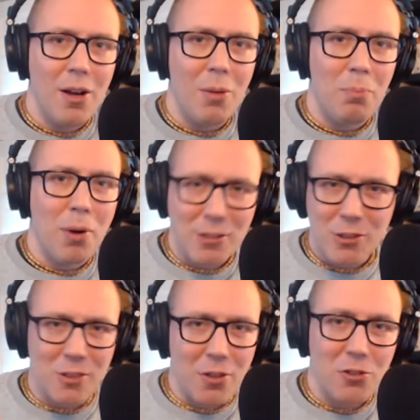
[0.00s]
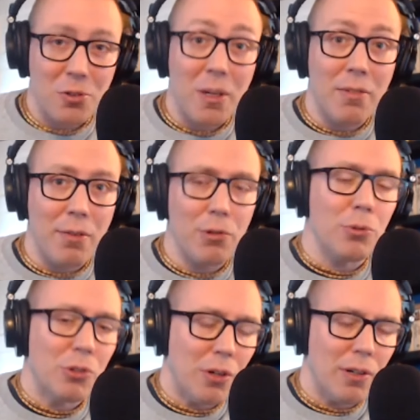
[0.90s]
branches on the tree of
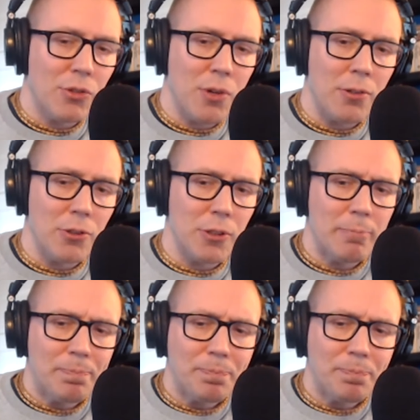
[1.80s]
evolutionary astrology.